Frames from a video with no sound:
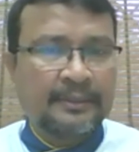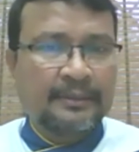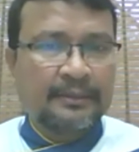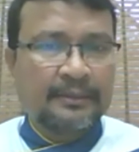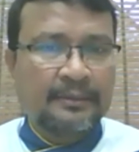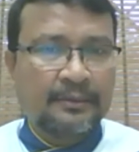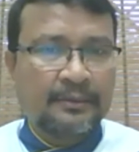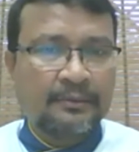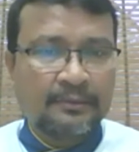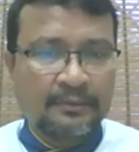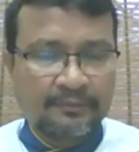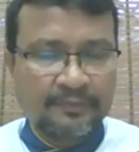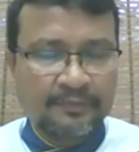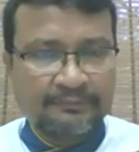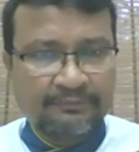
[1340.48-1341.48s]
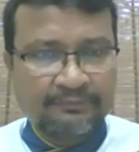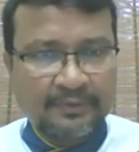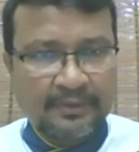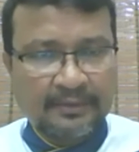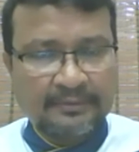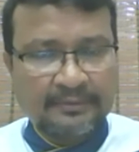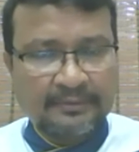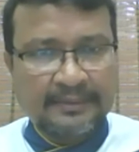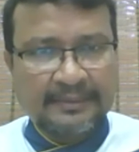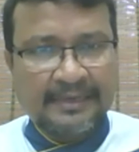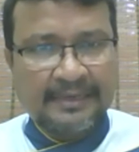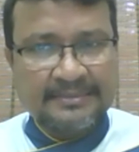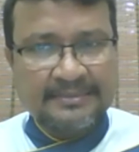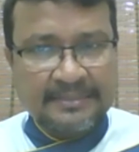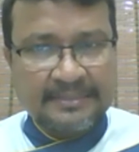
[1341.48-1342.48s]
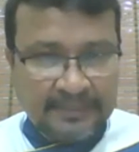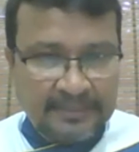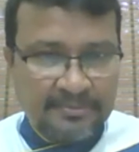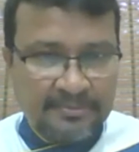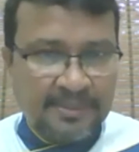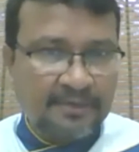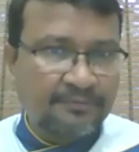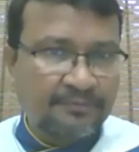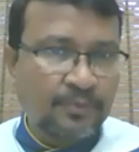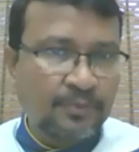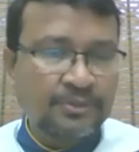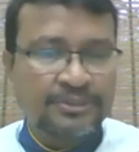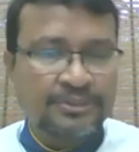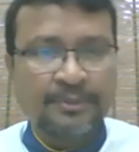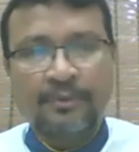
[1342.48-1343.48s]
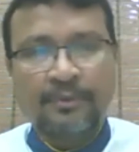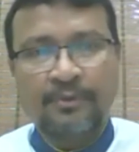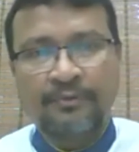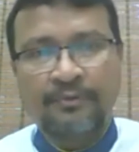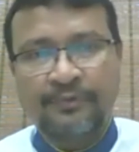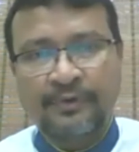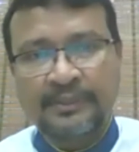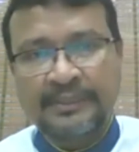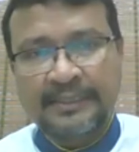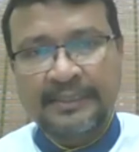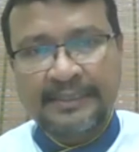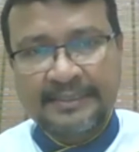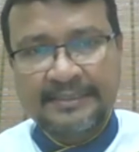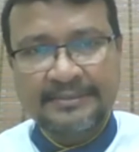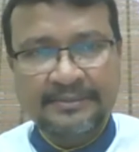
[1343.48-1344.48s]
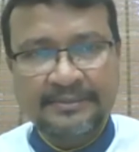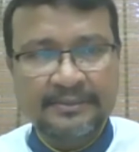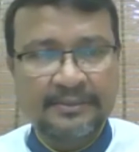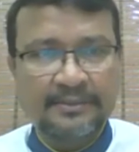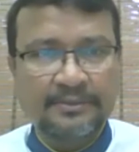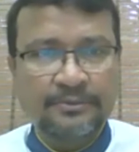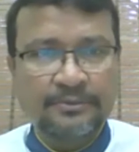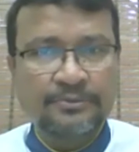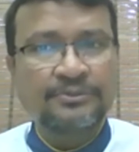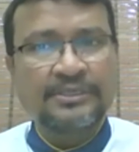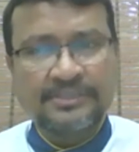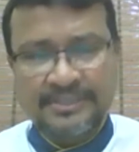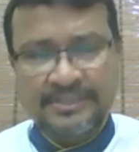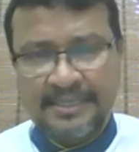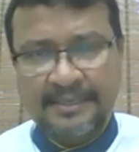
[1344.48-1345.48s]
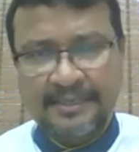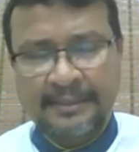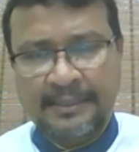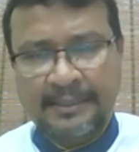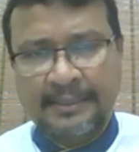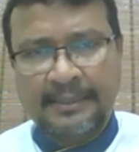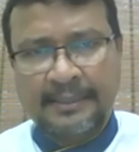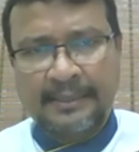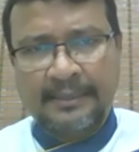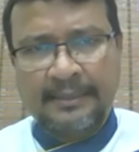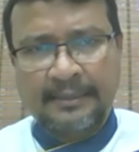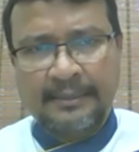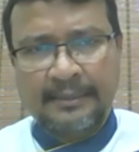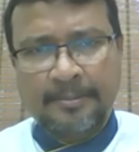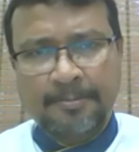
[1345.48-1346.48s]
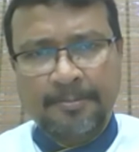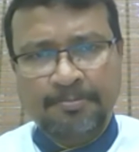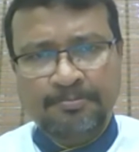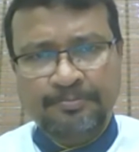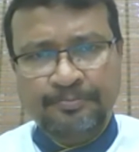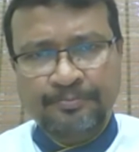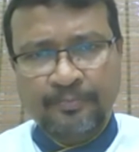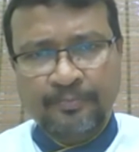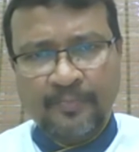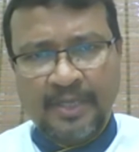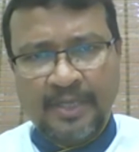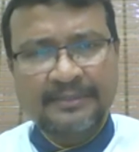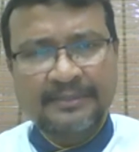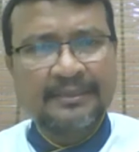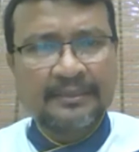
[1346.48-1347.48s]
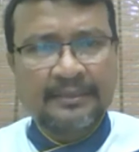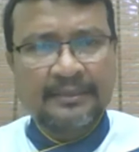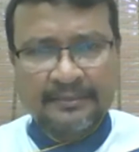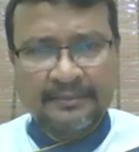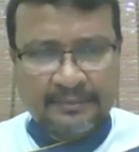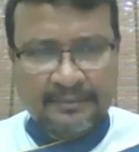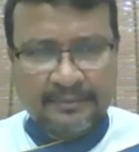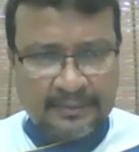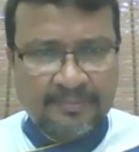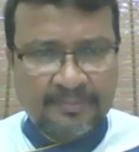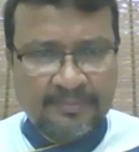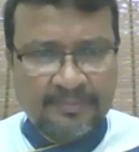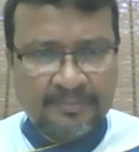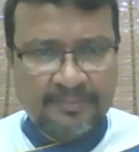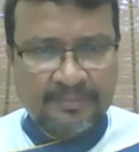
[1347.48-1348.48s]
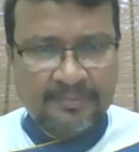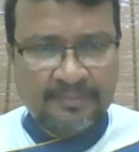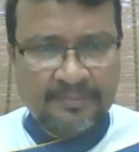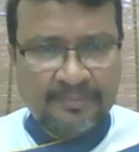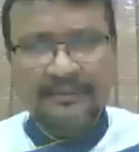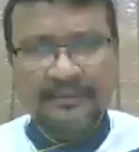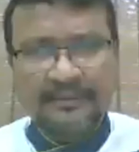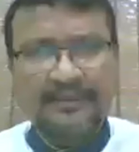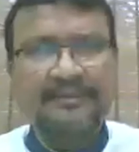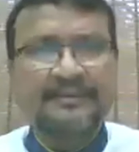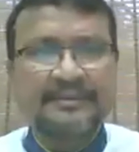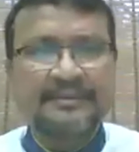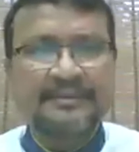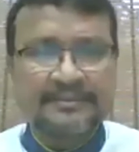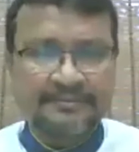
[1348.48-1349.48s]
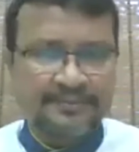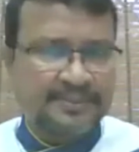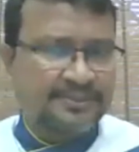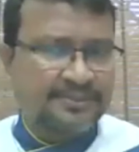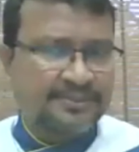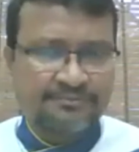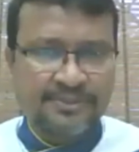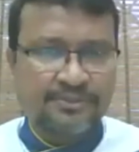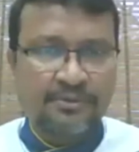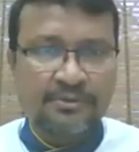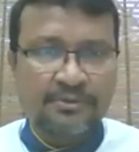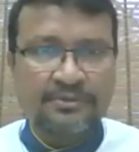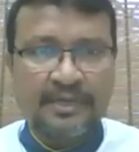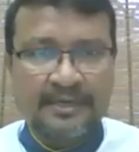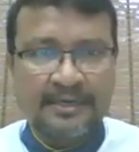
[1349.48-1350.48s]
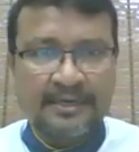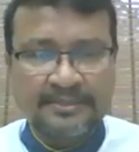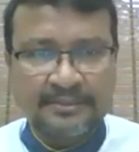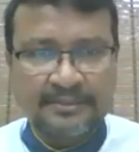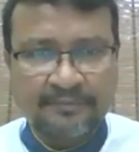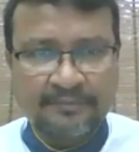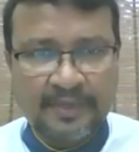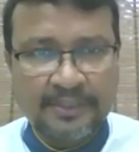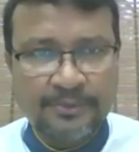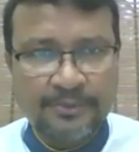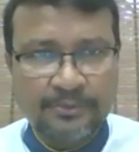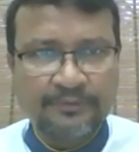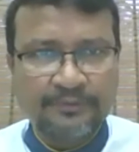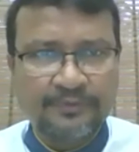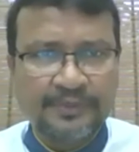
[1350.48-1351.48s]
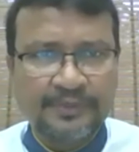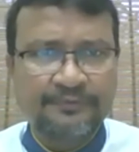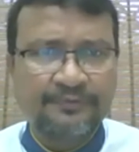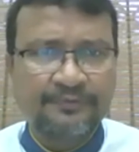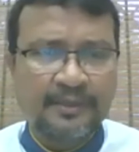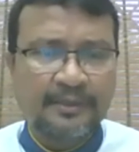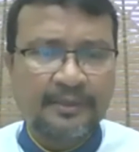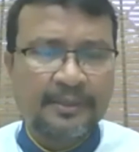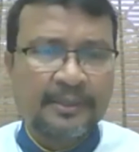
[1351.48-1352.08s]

uh, whole wheat flour that adds a little bit of more support for the yeast to sustain um, there are other elements like this which which also adds value to the wheat flour